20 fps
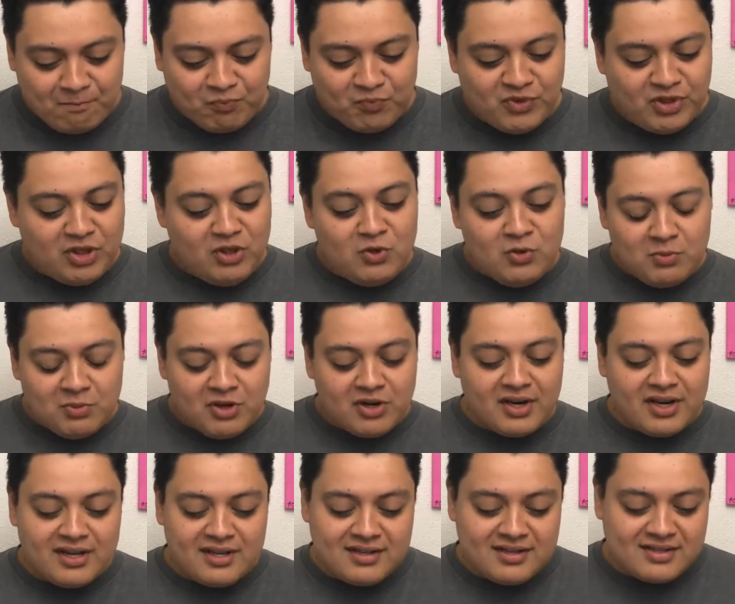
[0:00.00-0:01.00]
The humor
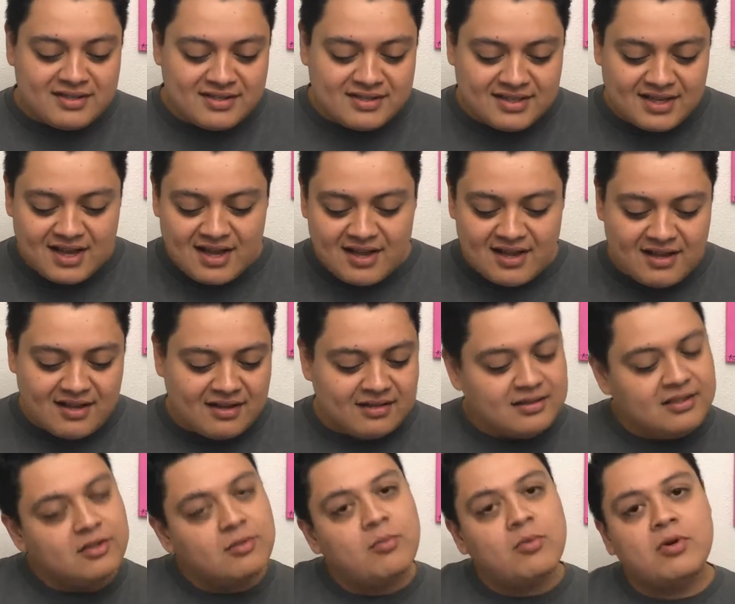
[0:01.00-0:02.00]
is a
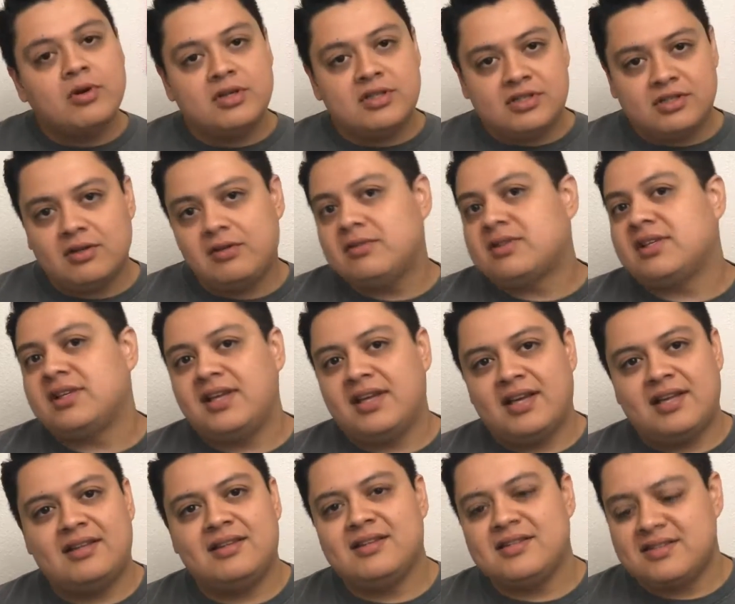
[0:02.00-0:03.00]
little more adult.
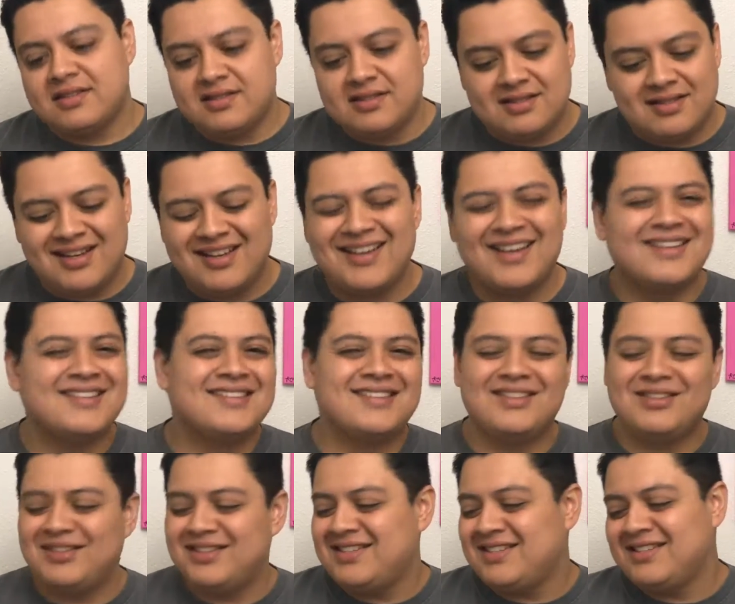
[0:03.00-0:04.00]
Again, this is
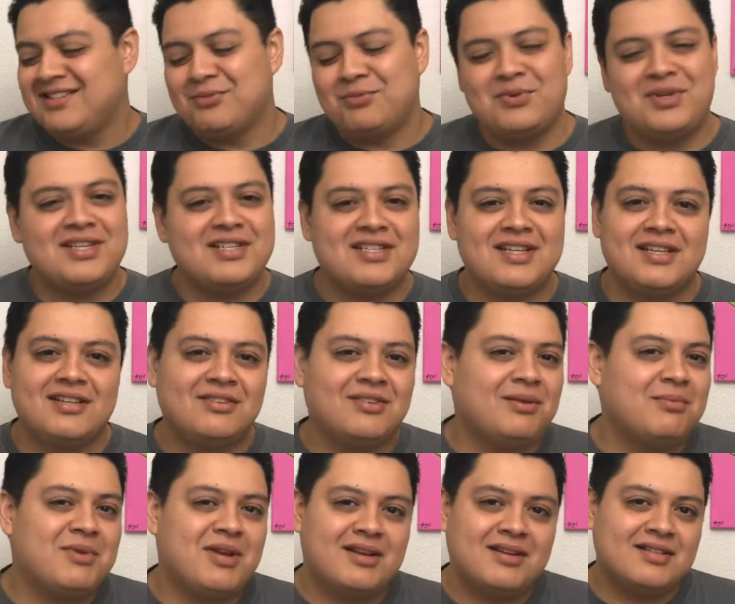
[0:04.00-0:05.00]
a weed channel.
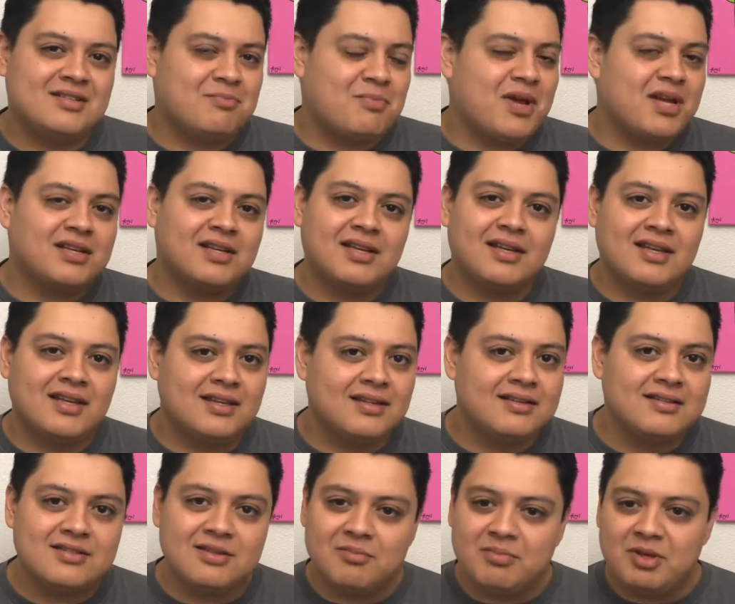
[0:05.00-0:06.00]
I'm not expecting
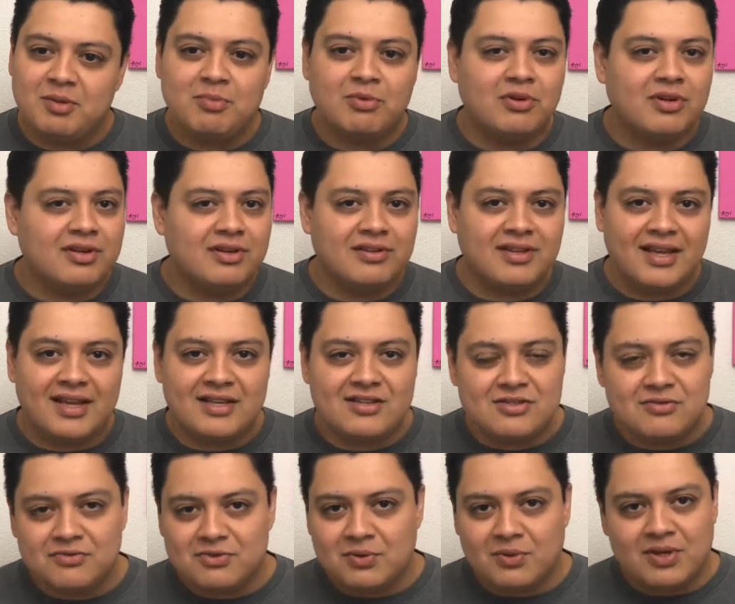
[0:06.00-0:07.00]
kids or people under the
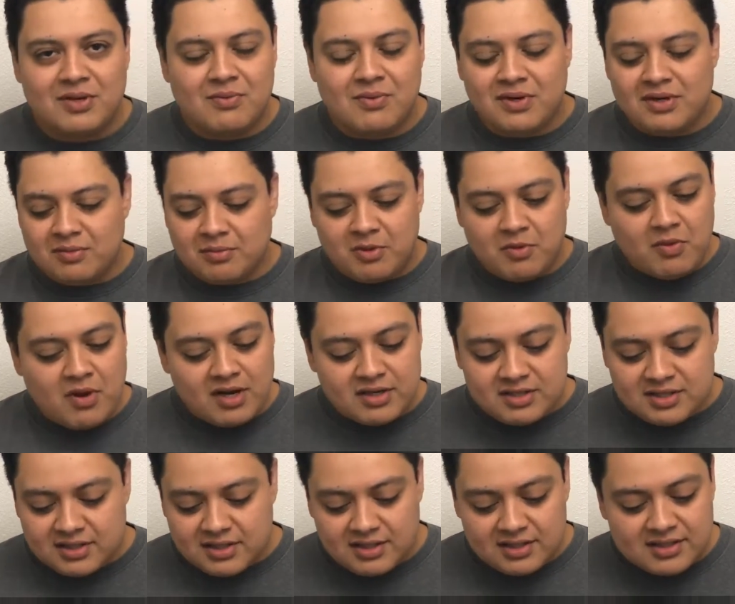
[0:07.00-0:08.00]
age of 21 to be
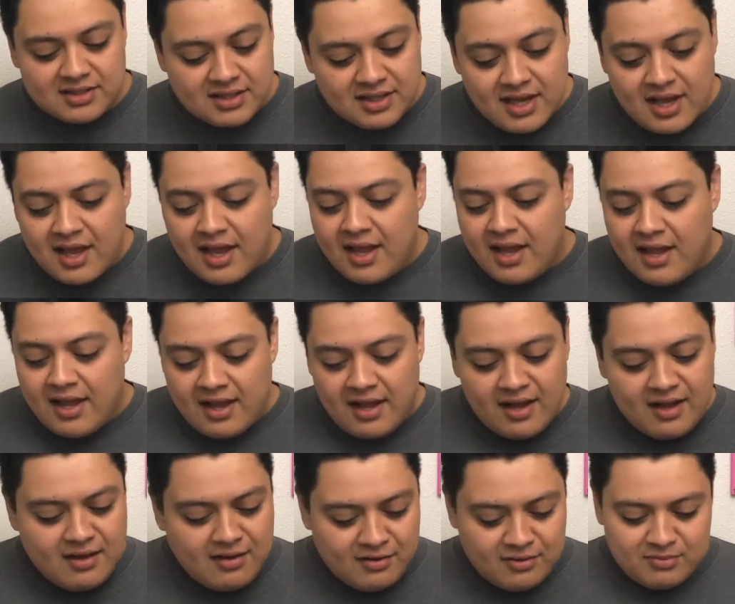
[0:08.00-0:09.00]
watching this.
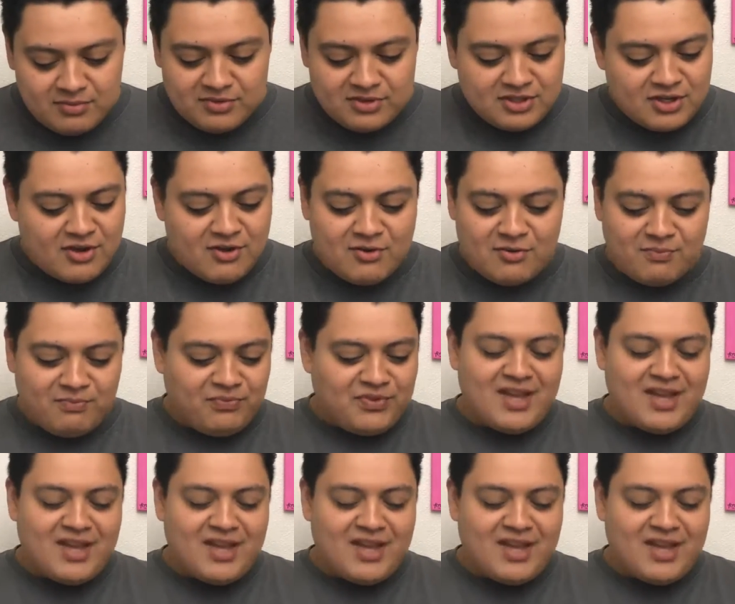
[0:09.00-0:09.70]
So